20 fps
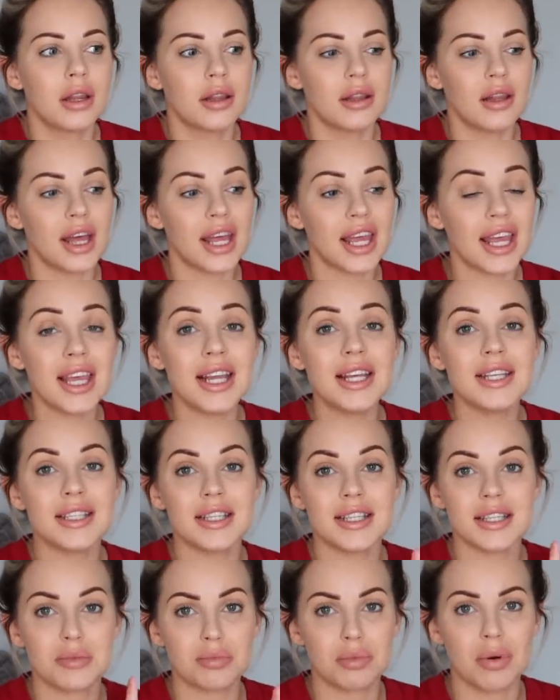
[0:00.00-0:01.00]
the
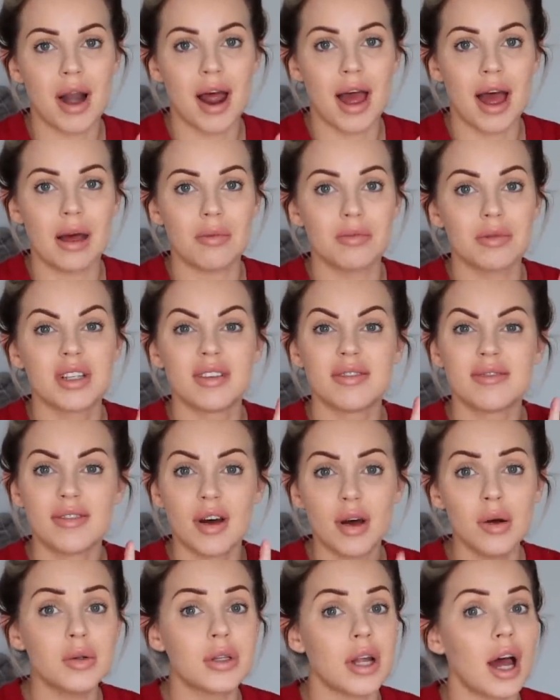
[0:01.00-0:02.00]
easiest pram to
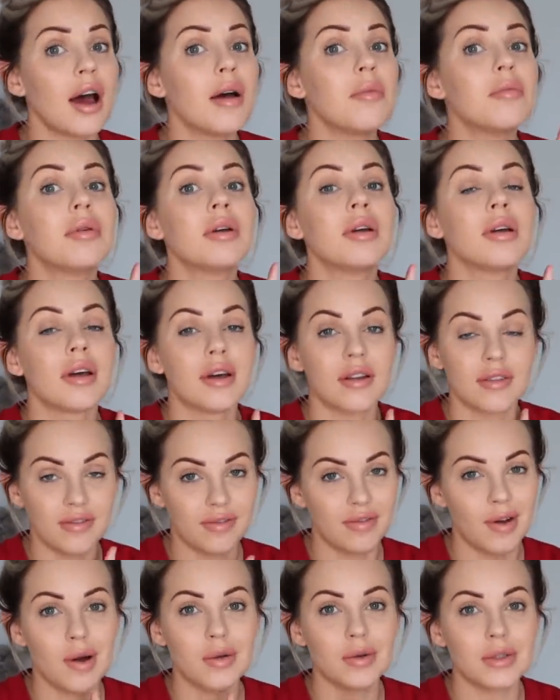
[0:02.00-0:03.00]
fold up and
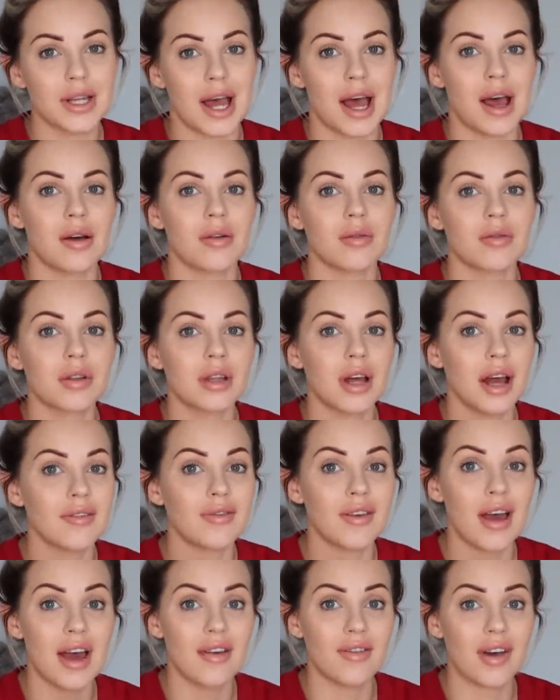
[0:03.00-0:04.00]
fold down that
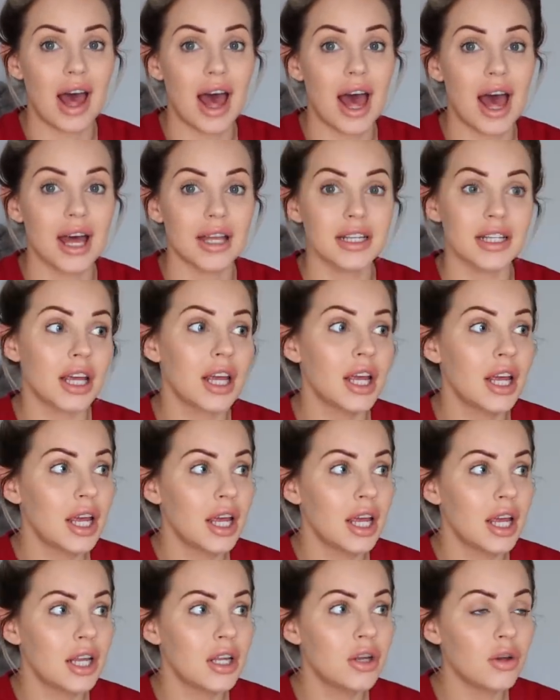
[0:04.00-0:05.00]
I've ever had,
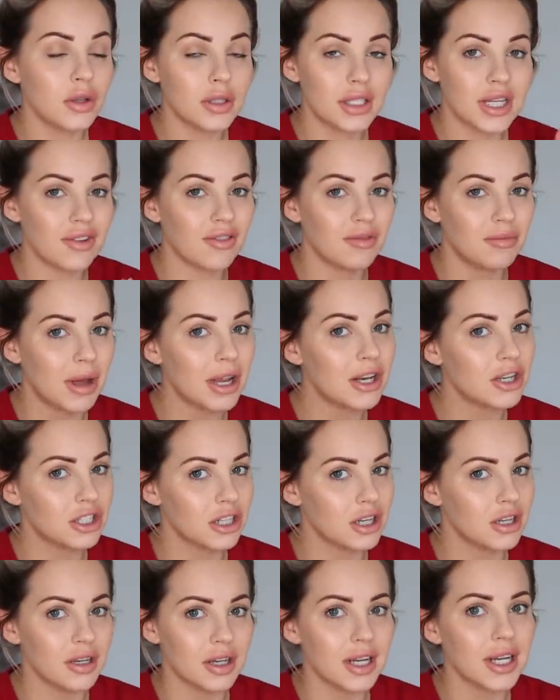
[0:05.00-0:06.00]
not to even
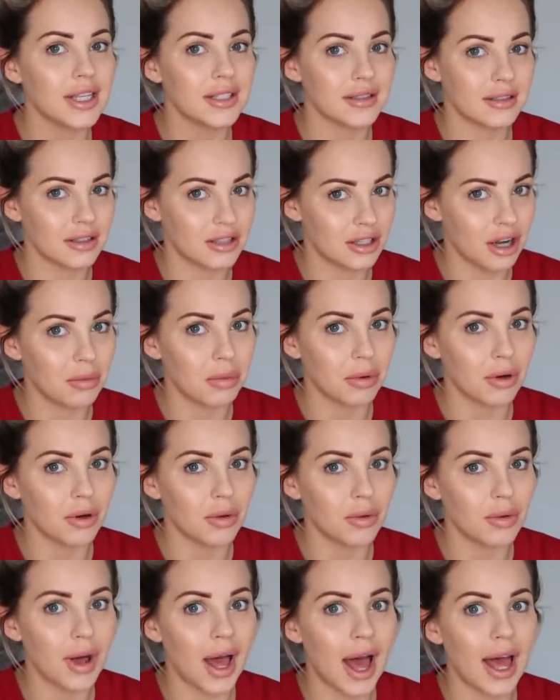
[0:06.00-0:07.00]
mention it's a
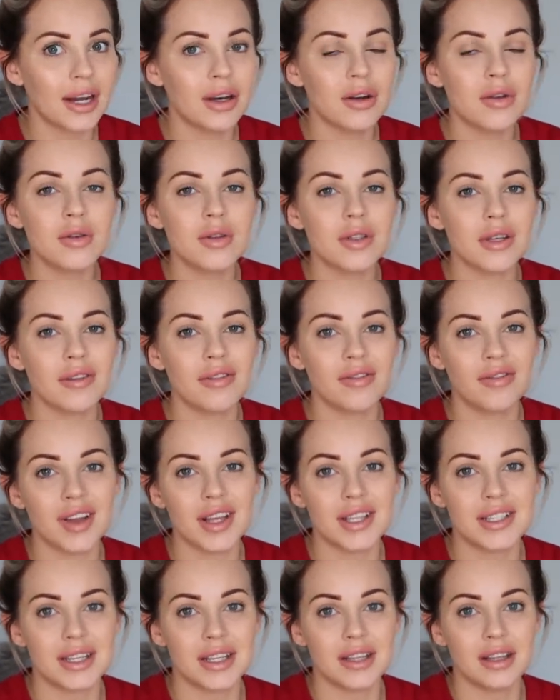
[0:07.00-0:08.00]
double, and it also
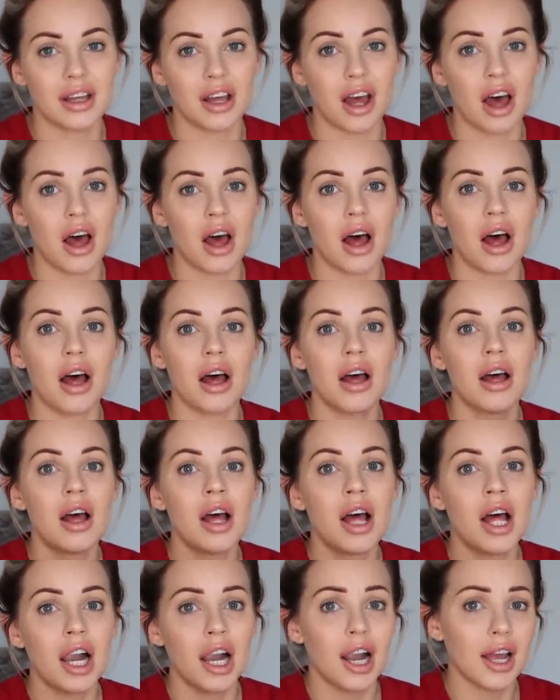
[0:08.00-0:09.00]
fits in the car
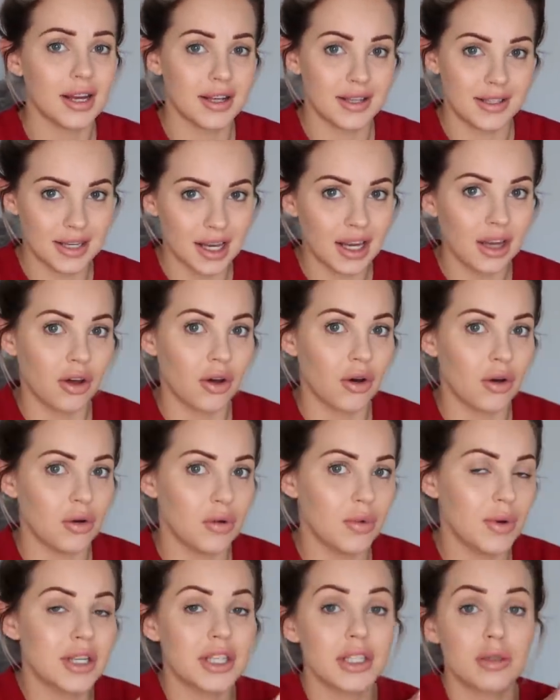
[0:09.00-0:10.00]
like a
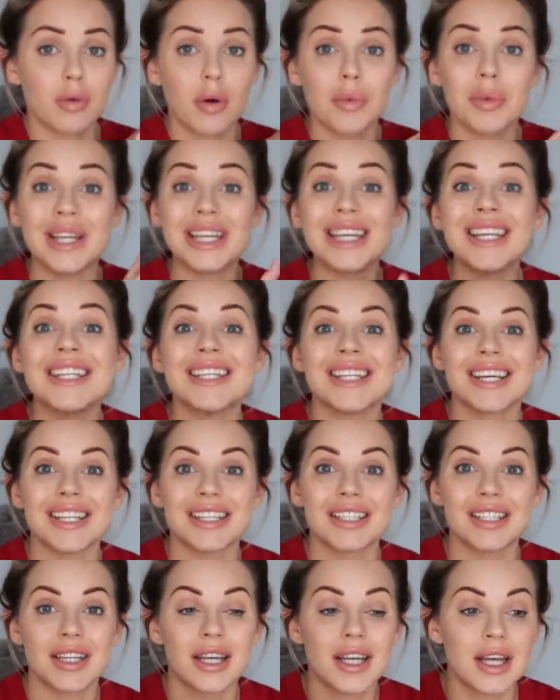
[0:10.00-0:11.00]
single, which is what we
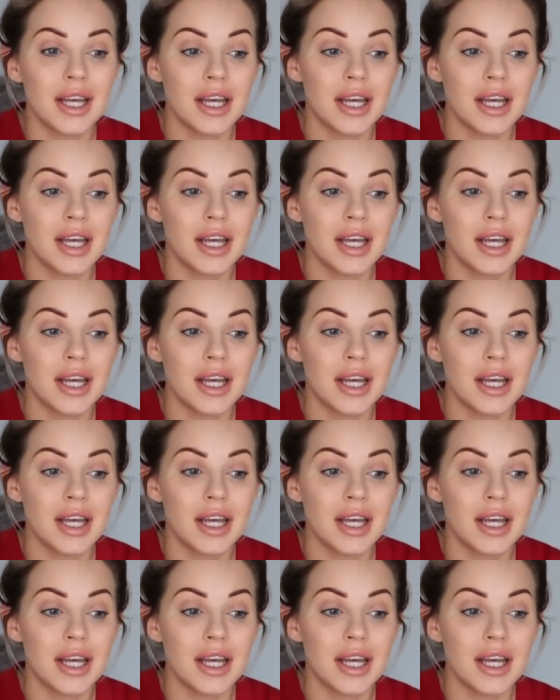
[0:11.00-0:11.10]
needed